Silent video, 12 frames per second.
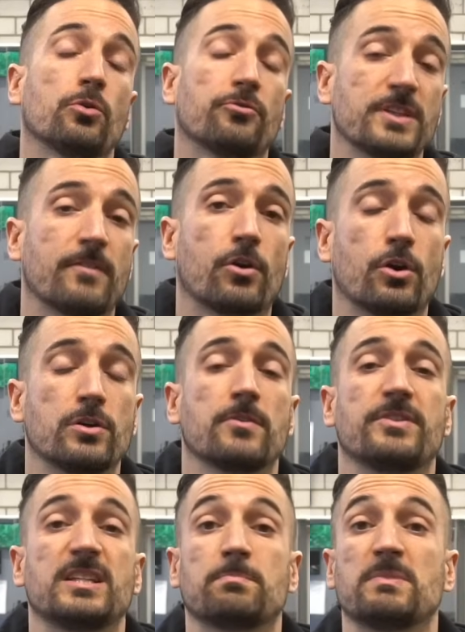you've never heard
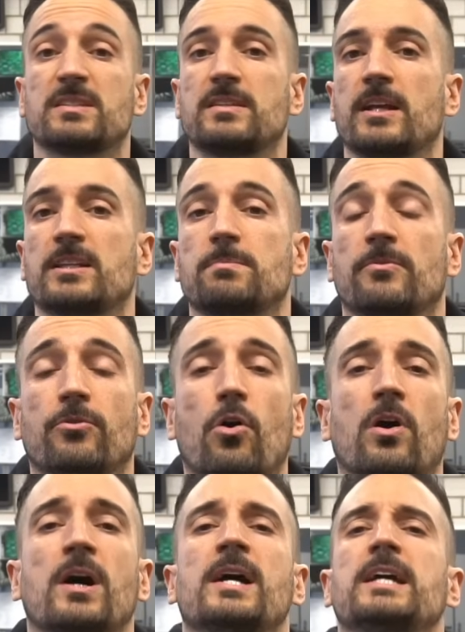of these mistakes
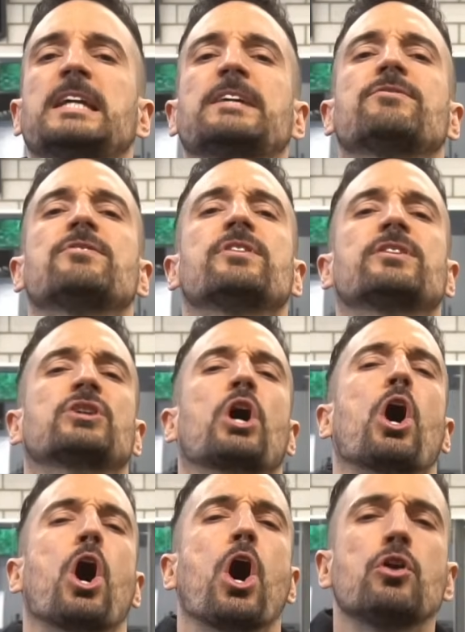before. Even there's
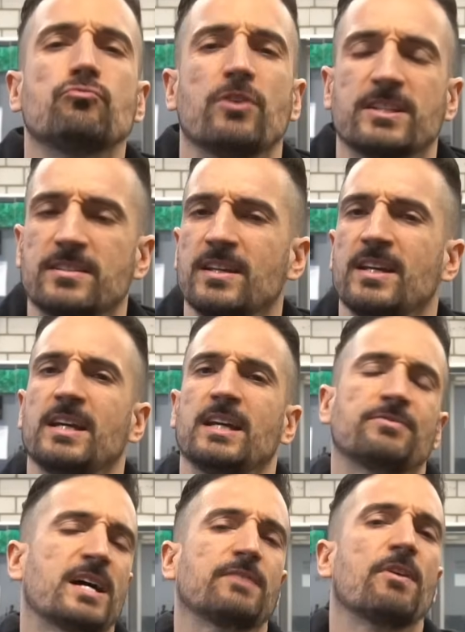hundreds,
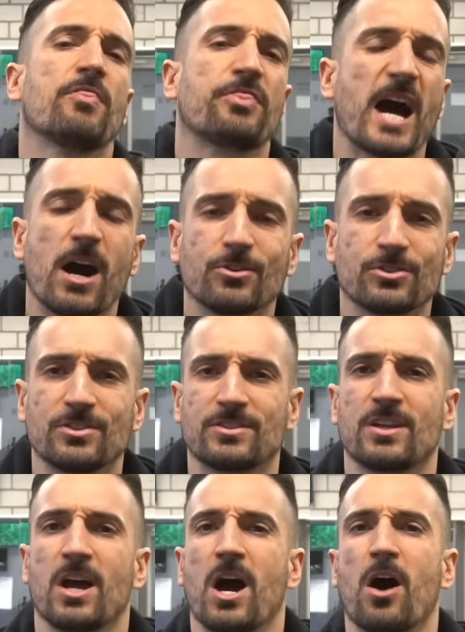if not even
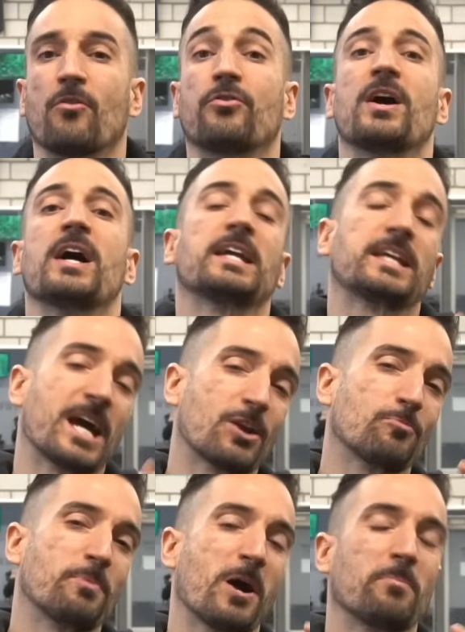thousands, of
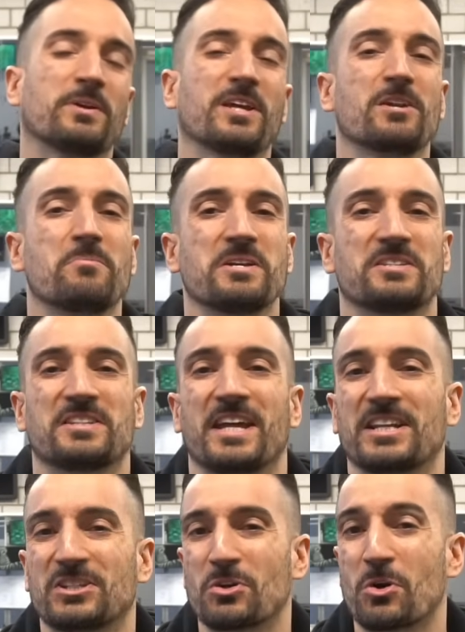kettlebell beginner
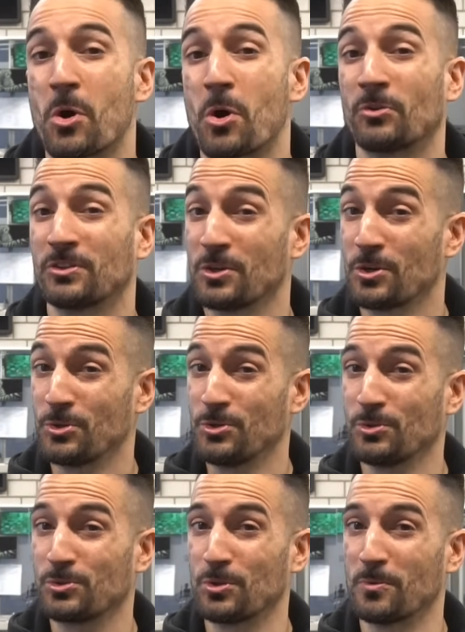mistakes on
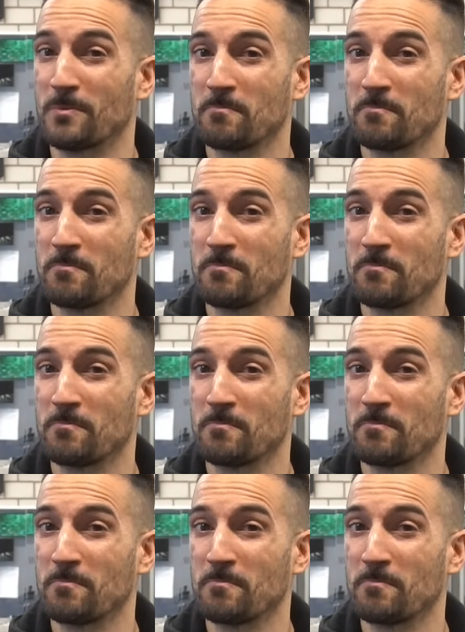YouTube.